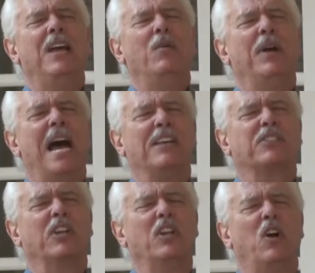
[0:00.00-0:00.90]
We
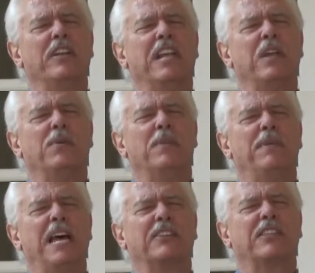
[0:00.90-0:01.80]
ask you, Lord, that you will
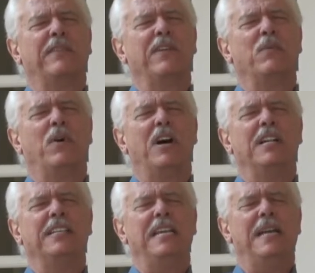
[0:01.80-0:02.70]
bless
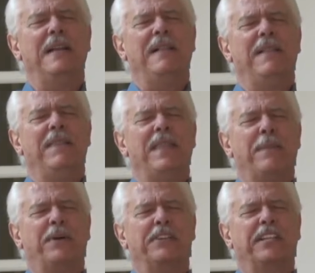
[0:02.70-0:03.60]
everyone
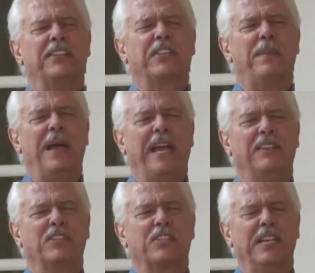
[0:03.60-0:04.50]
that
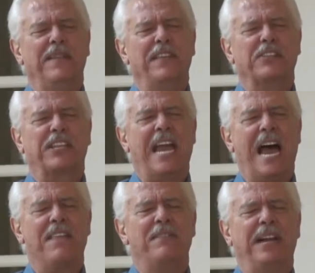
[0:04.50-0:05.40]
participates in this
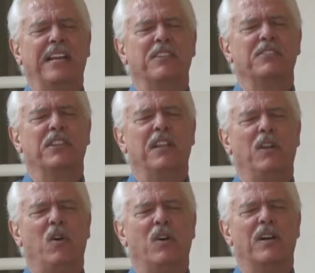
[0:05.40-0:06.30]
gathering unto the
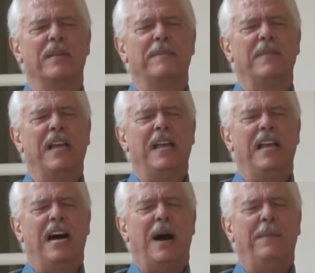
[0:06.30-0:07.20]
Lord.
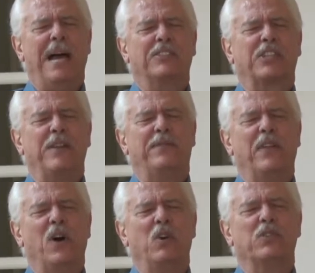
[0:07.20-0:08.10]
I'm asking for
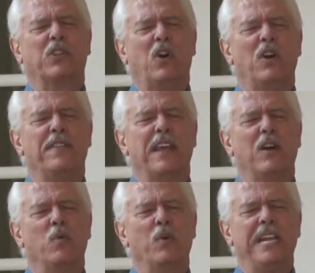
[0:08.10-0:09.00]
those, Lord, that
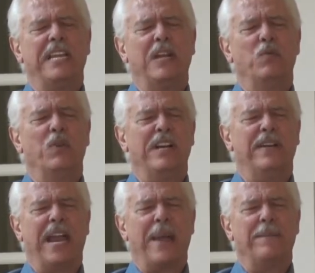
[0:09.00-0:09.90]
are weak and weary.